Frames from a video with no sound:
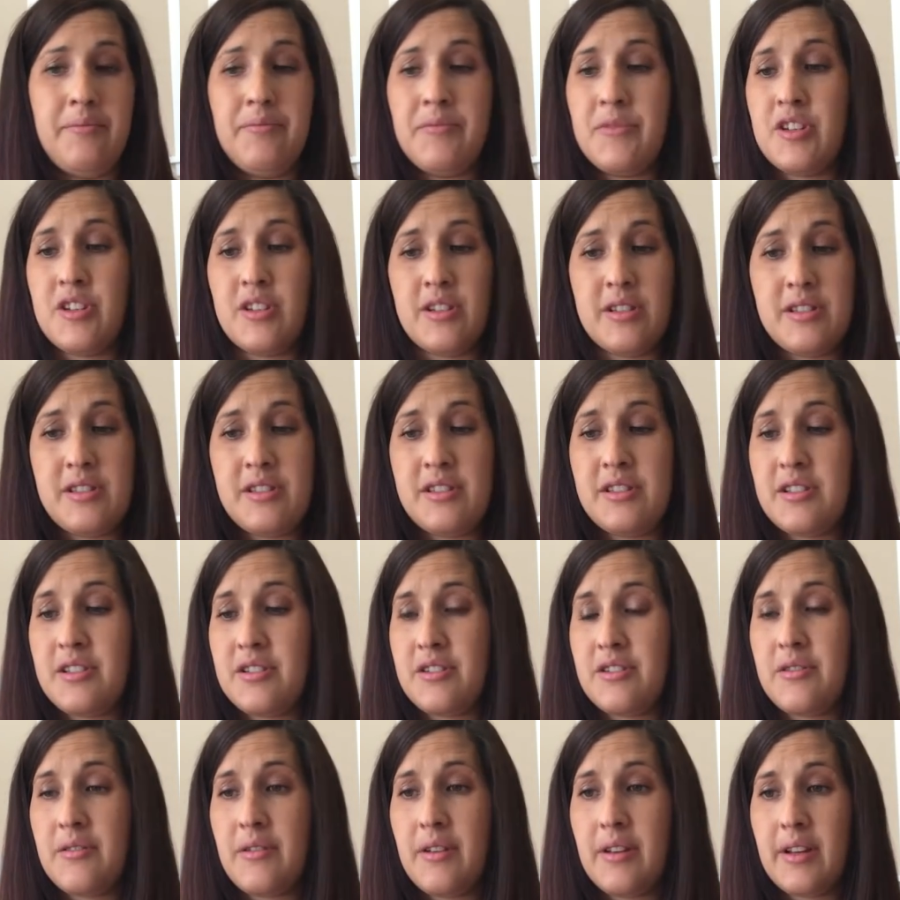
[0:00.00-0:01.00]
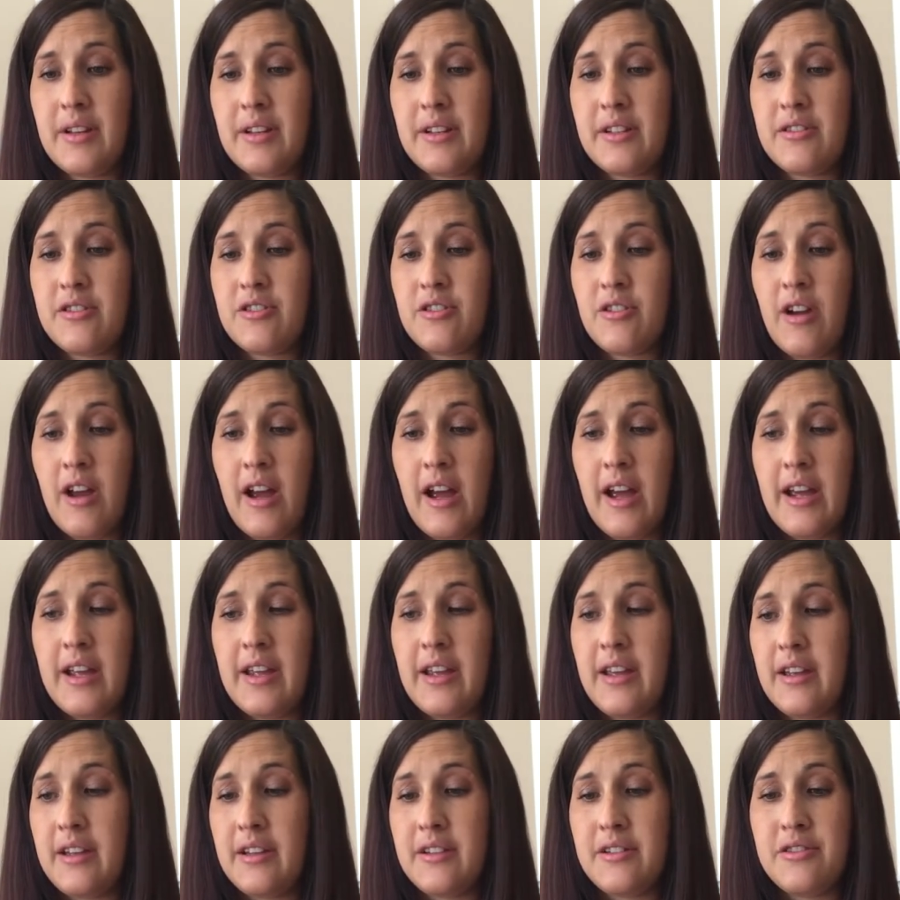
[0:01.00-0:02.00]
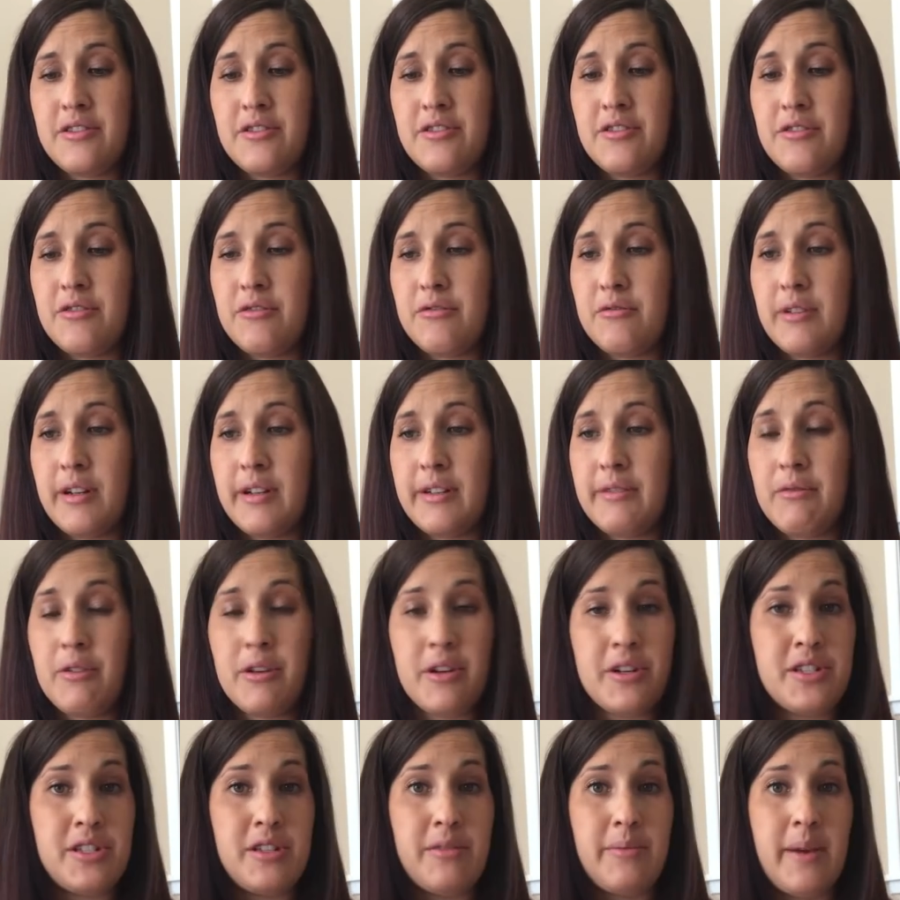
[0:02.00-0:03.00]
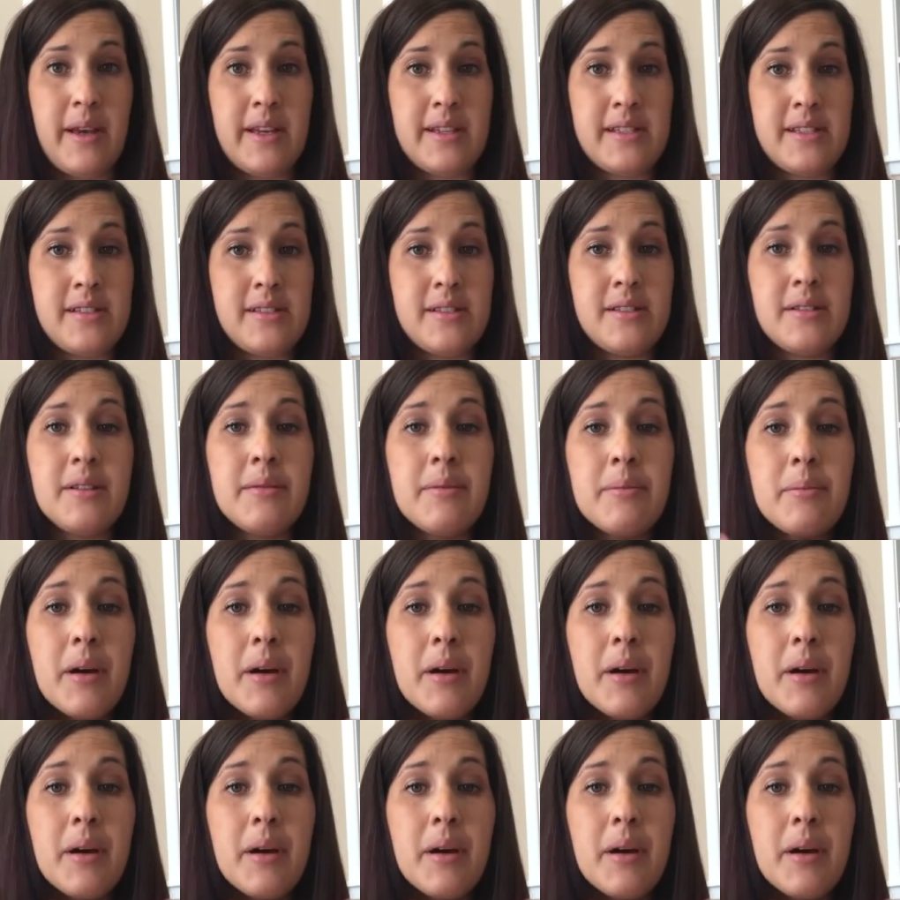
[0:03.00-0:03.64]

Just try and do what works the best.